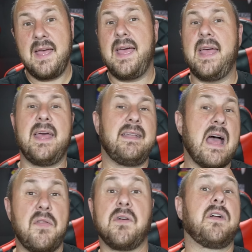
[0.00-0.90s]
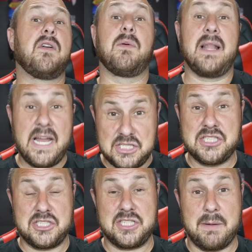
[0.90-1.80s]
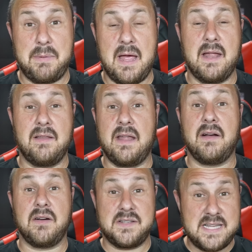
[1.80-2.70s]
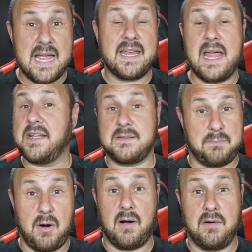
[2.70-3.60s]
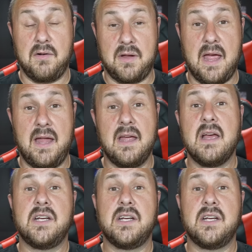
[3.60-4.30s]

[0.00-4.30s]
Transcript: and now they're in a relationship, and they are decades apart, okay?